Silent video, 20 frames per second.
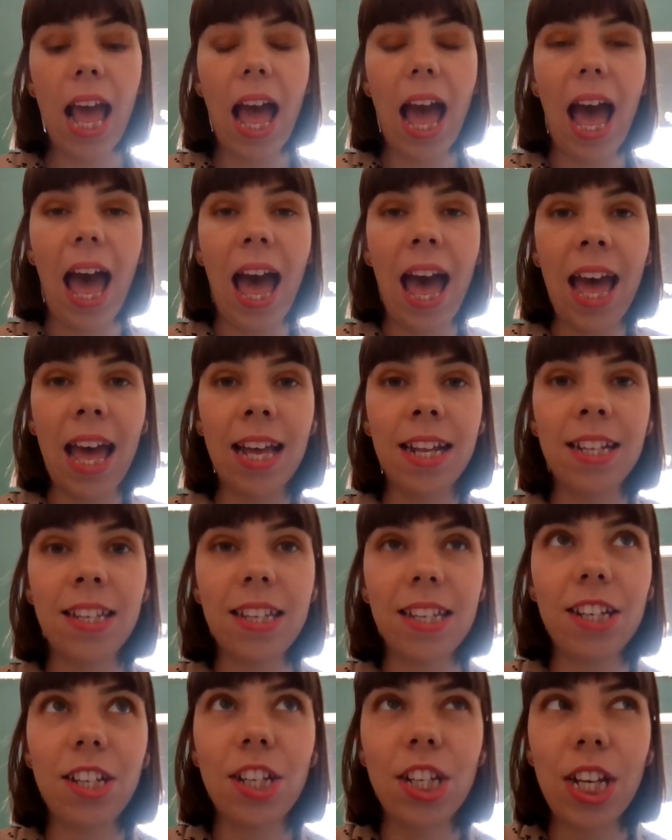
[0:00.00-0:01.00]
And
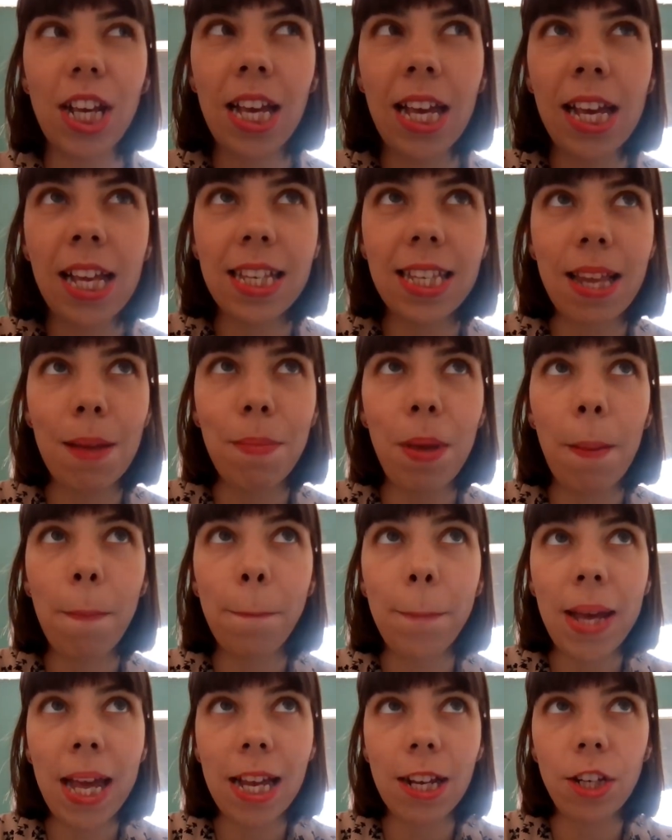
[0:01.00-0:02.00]
she sent me
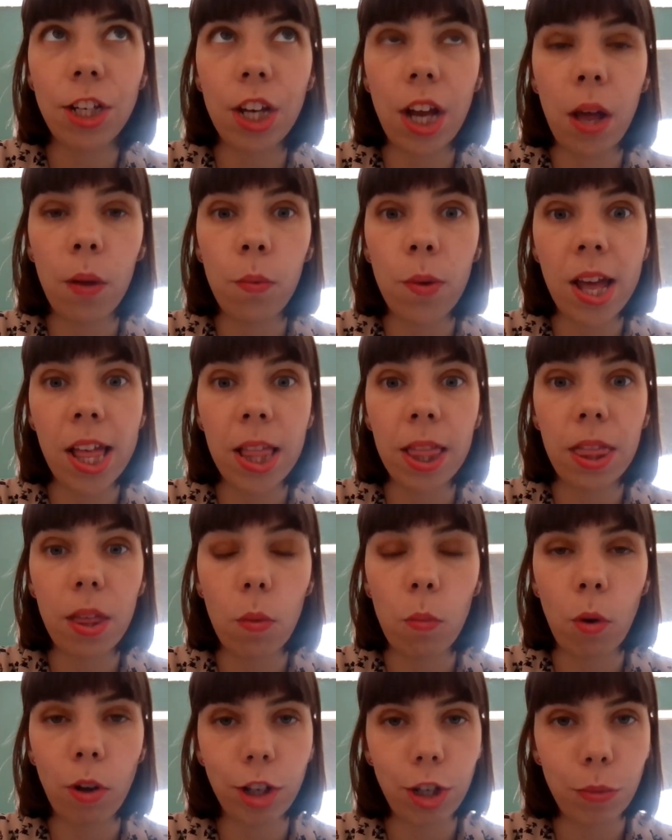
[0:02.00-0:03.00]
a picture with
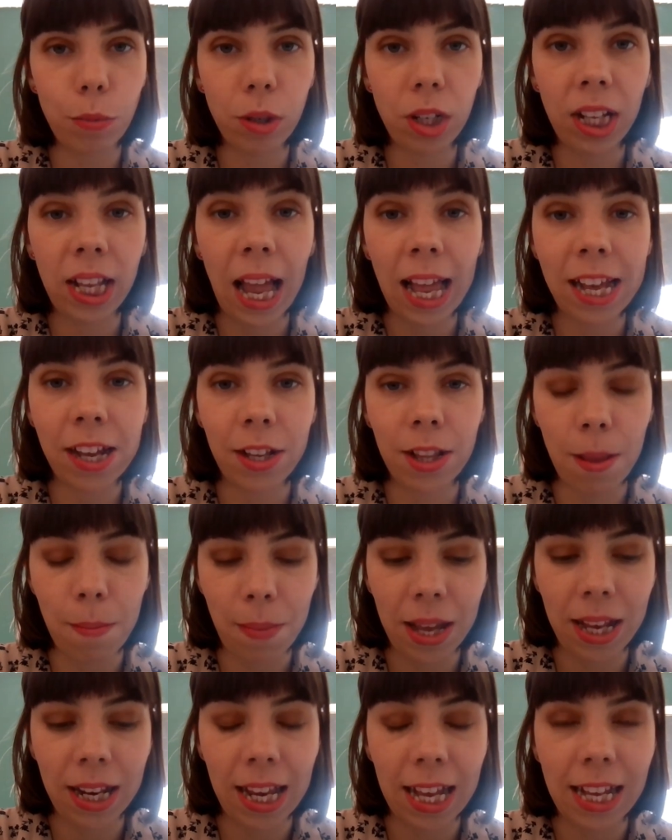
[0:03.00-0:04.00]
what she would like on the
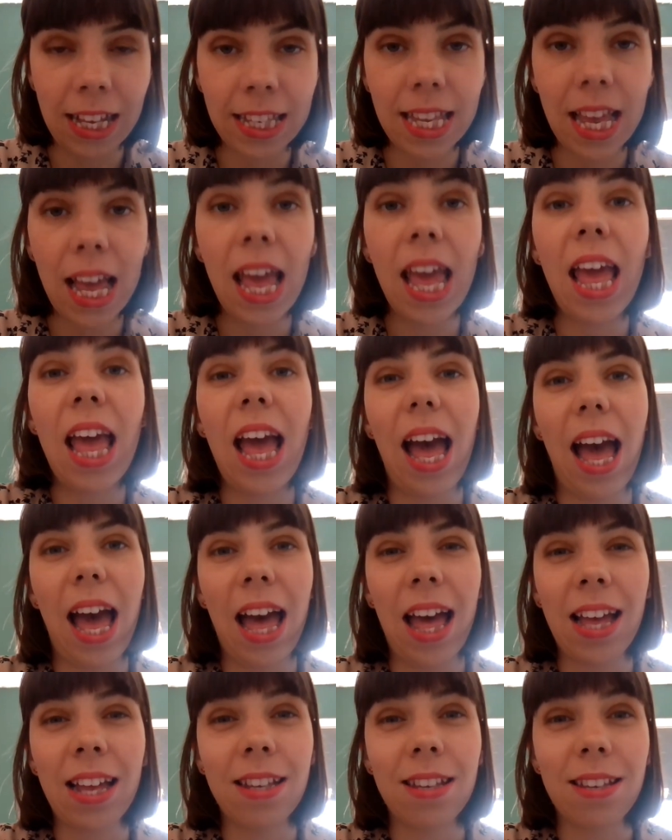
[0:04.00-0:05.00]
beanies.
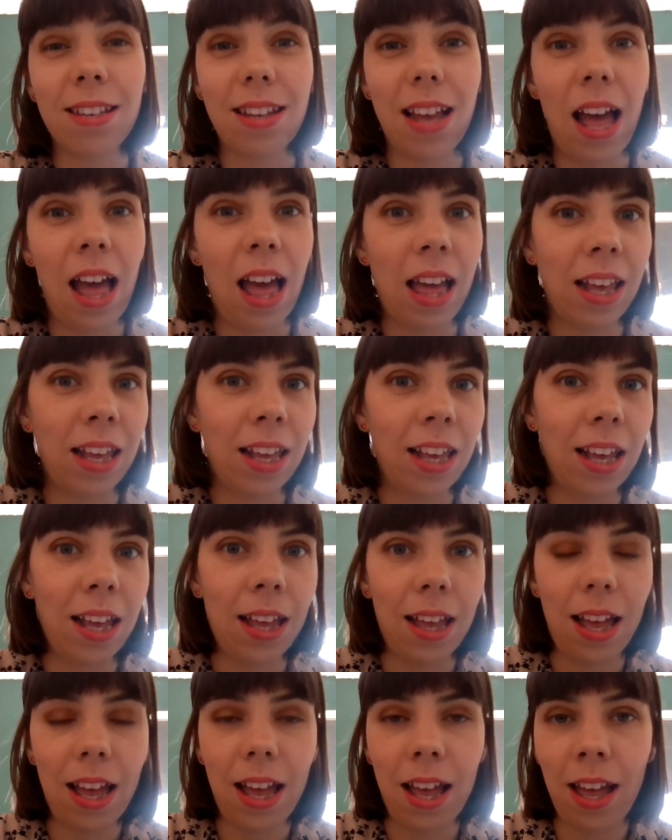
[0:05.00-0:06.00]
And I
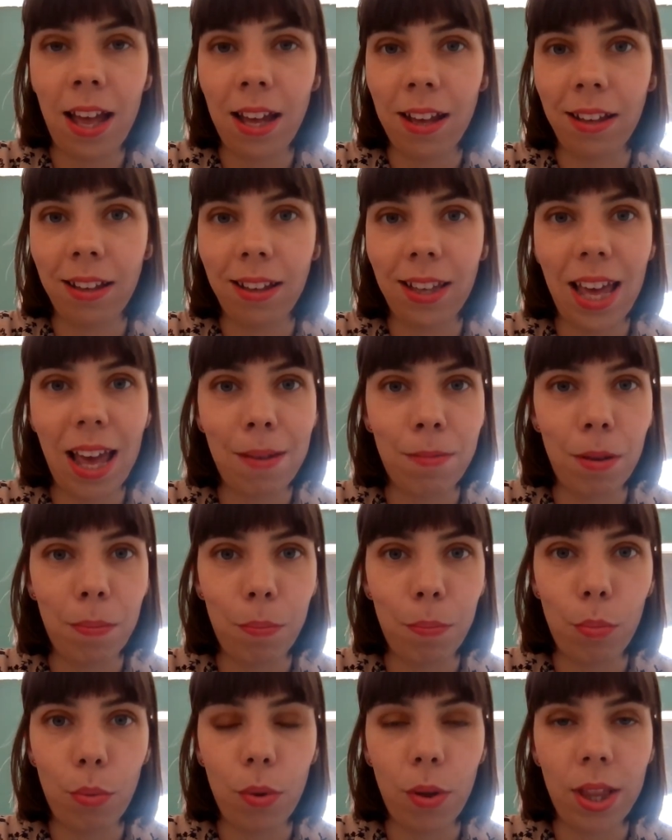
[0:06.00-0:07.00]
came up
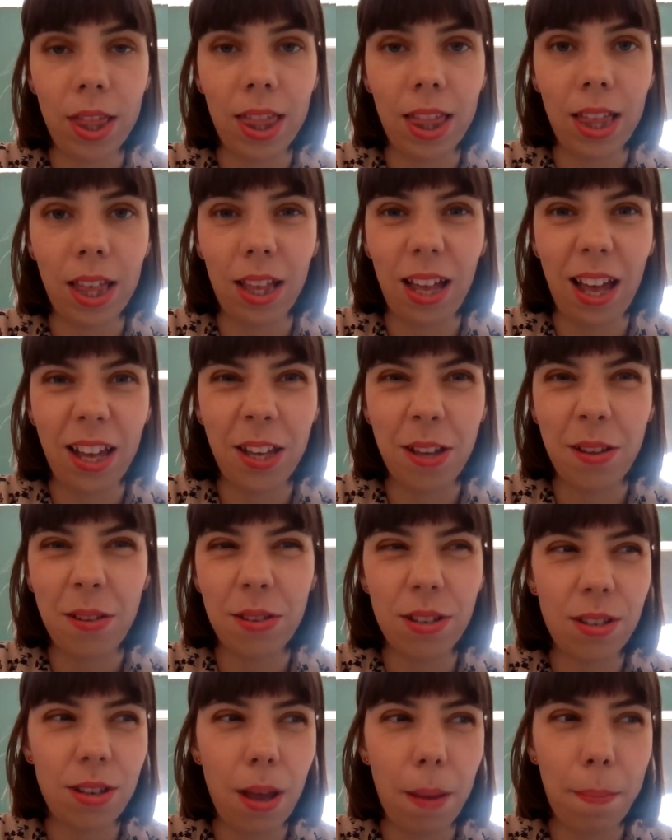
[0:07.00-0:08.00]
with, I
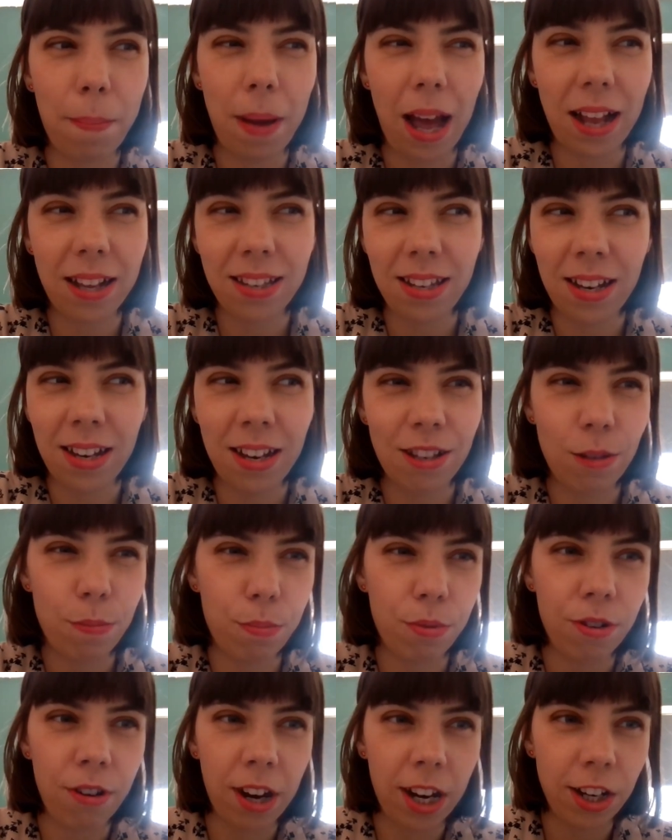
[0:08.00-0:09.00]
used a pattern
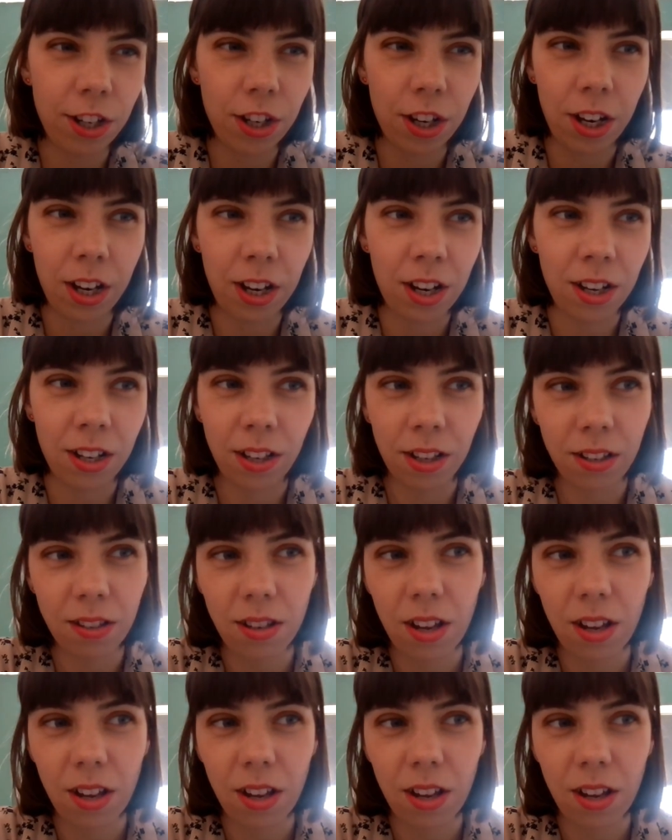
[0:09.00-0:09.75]
inspiration and